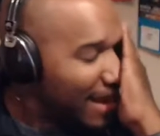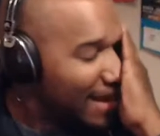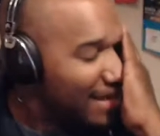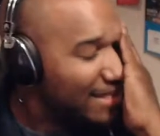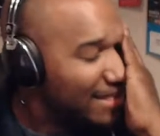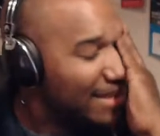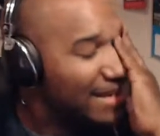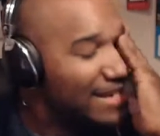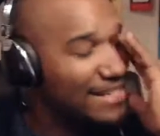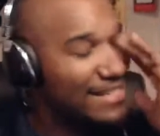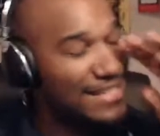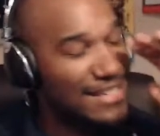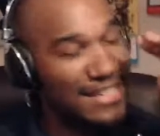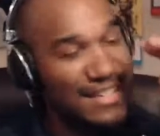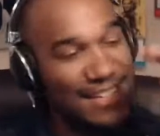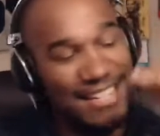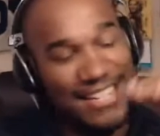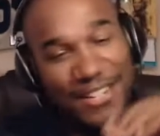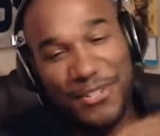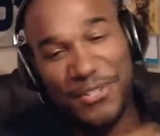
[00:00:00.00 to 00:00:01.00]
I think it's
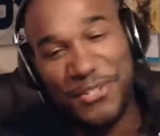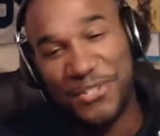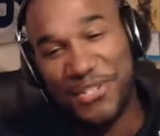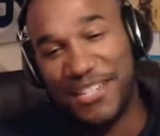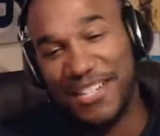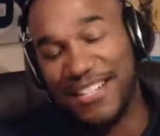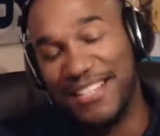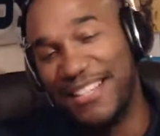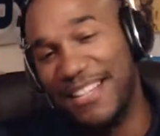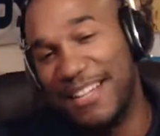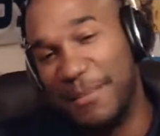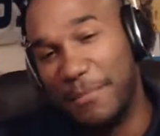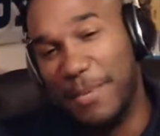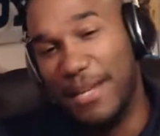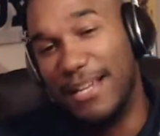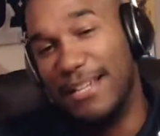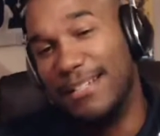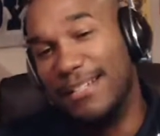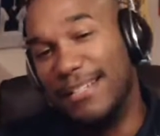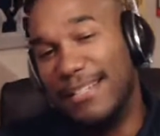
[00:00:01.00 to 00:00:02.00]
an interesting thing,
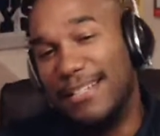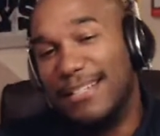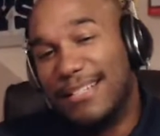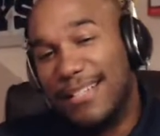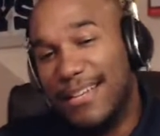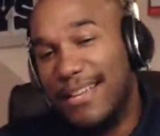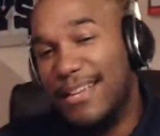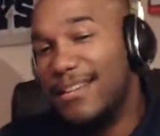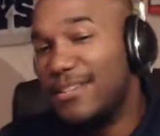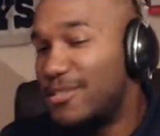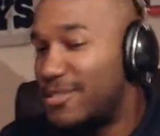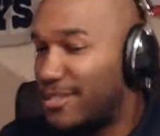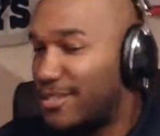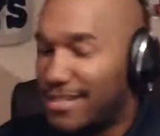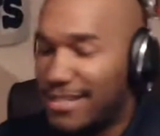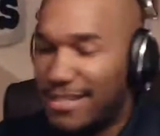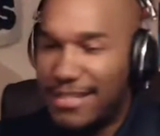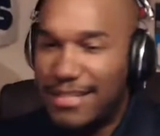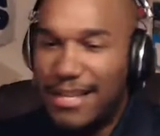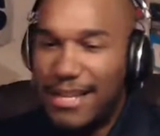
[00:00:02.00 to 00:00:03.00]
man. It's an
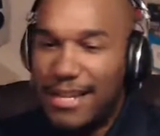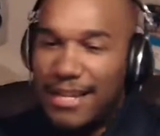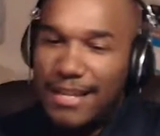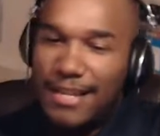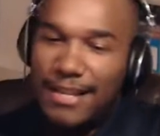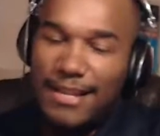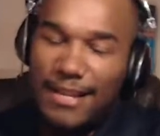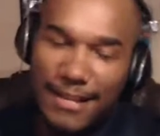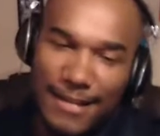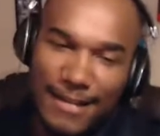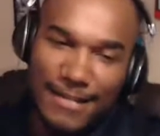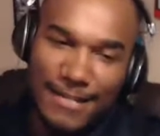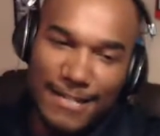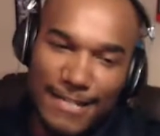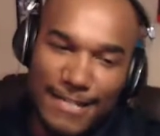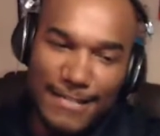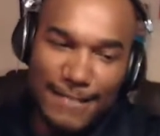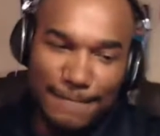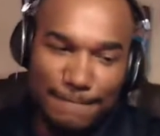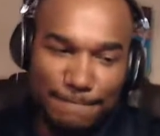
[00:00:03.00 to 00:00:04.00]
interesting thing
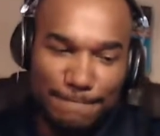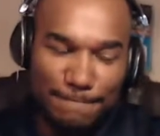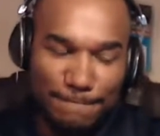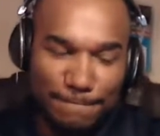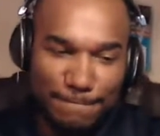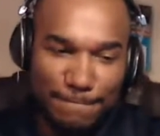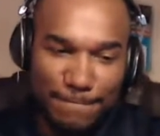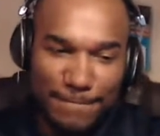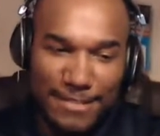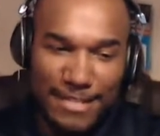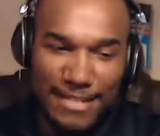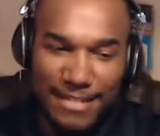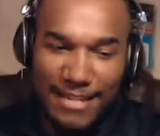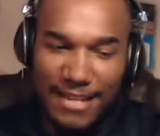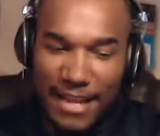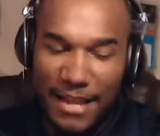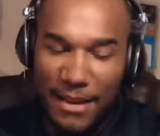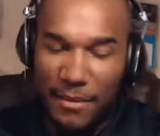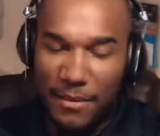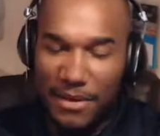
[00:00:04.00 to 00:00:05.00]
to
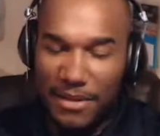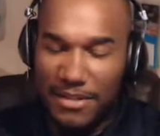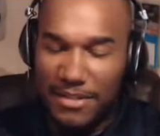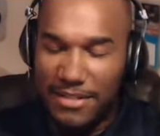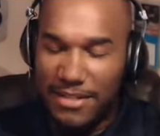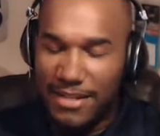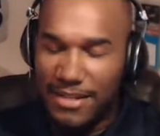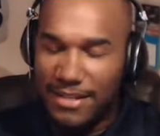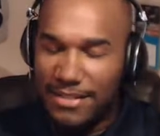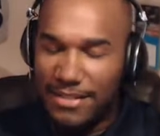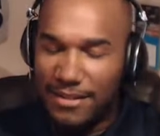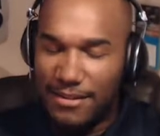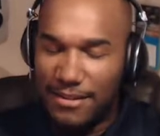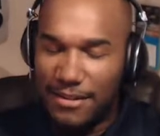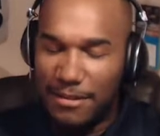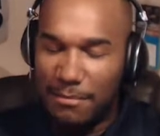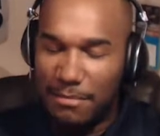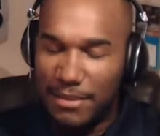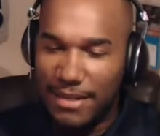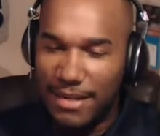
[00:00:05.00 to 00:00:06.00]
see how it's all
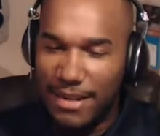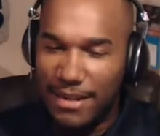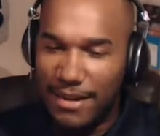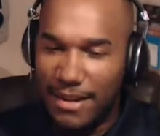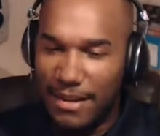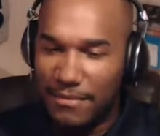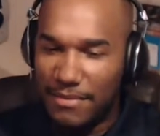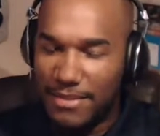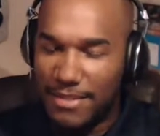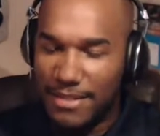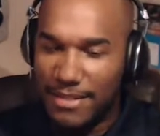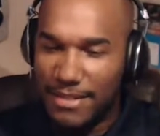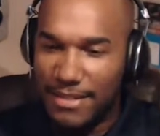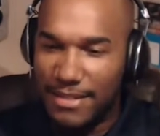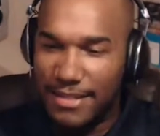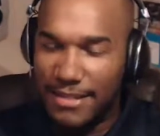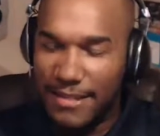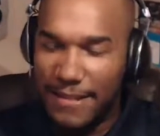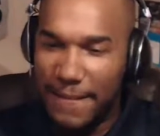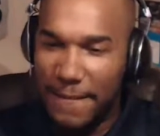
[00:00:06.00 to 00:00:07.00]
going to play out, obviously.
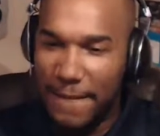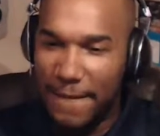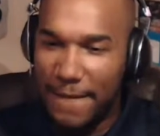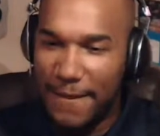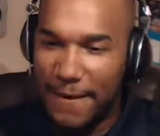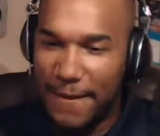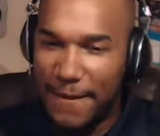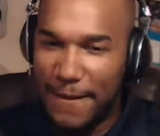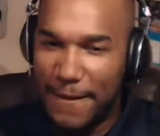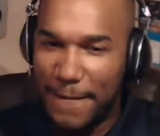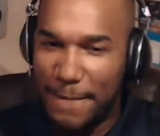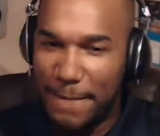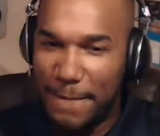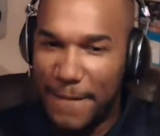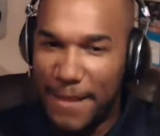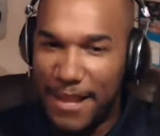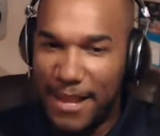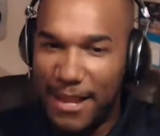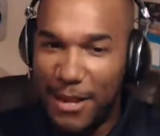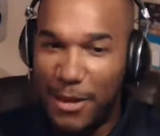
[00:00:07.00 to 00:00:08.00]
And
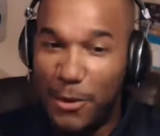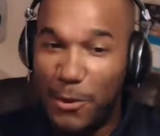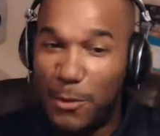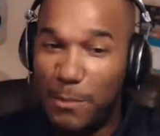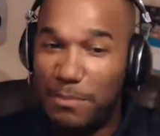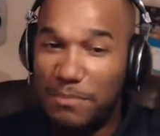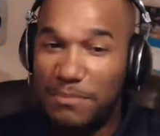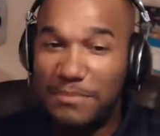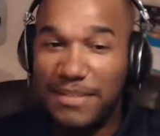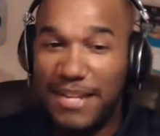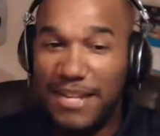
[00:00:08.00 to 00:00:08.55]
I hope